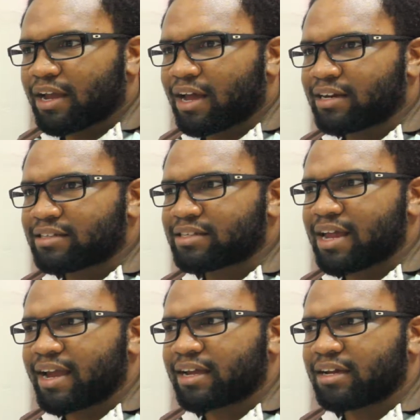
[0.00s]
And it's
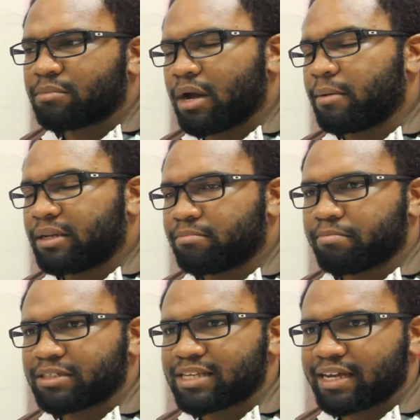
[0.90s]
like, well, I mean,
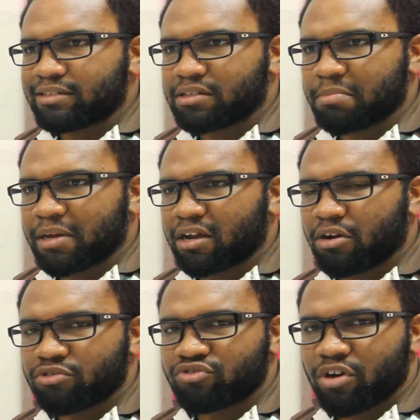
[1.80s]
besides, depending
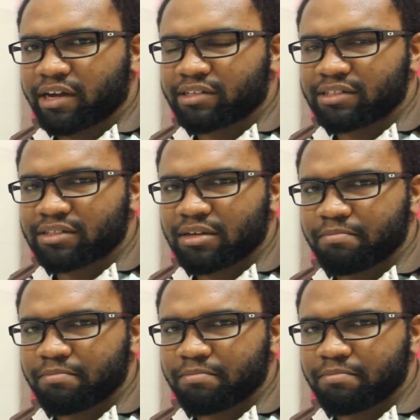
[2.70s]
on how strong it is,